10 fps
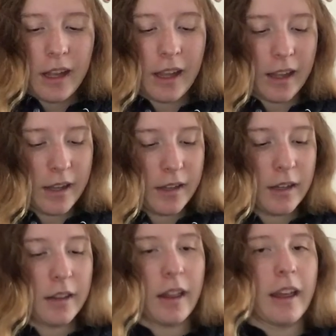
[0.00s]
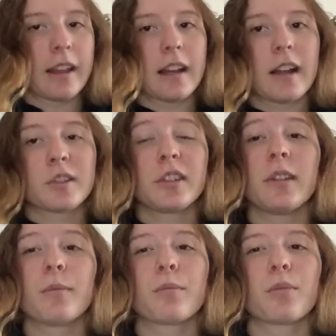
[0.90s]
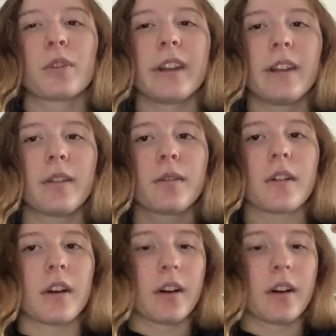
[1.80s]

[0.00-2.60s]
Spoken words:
and they can actually breathe